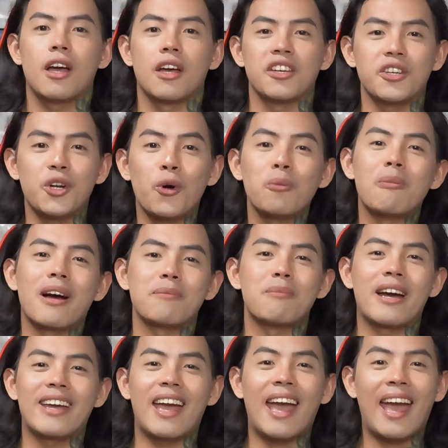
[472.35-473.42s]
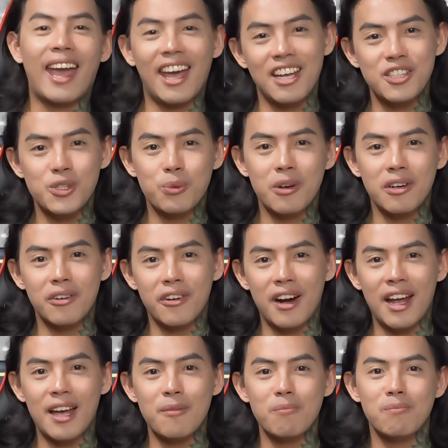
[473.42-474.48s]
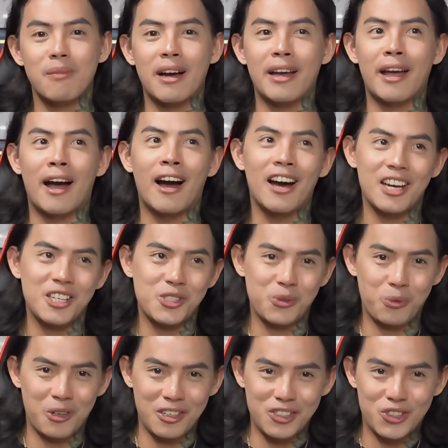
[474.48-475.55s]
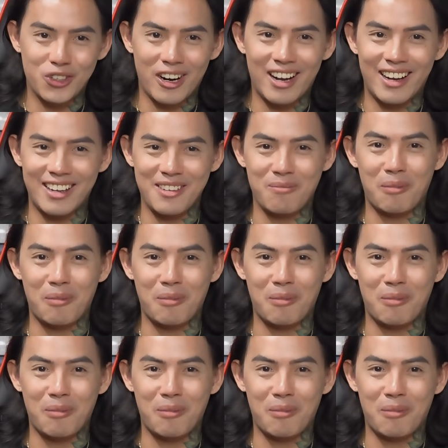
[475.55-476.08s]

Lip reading: You know, my hands were cramped, my eyes were dry,